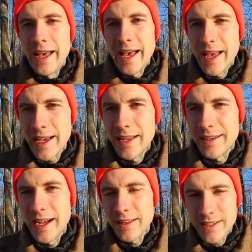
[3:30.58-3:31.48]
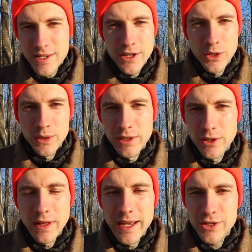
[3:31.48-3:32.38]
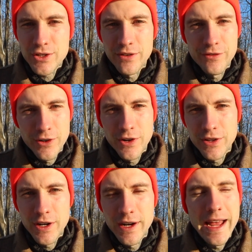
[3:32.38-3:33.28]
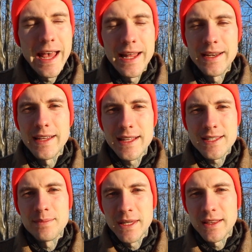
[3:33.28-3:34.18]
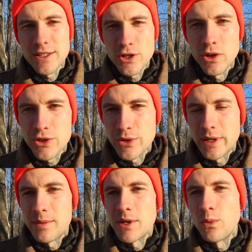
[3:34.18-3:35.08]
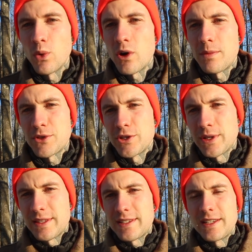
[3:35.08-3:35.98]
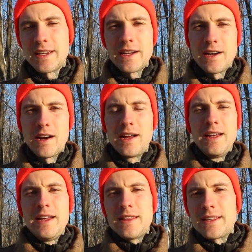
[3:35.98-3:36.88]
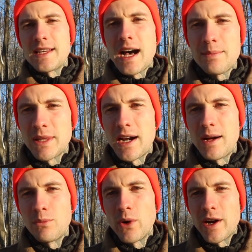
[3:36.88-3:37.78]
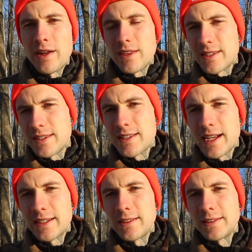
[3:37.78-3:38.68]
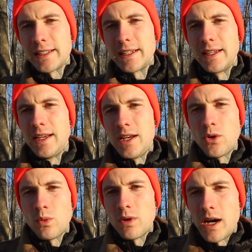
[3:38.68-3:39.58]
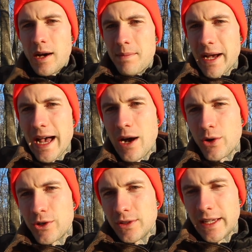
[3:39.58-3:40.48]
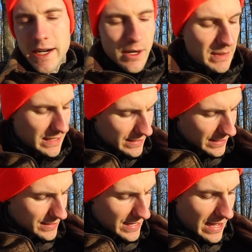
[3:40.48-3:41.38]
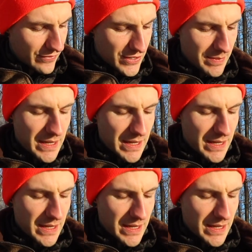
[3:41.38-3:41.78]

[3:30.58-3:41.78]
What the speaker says: and I like to go a little extra further and get something that's also going to be warm. So you can see here the top that I'm wearing. This is technically my outer layer, but it does have some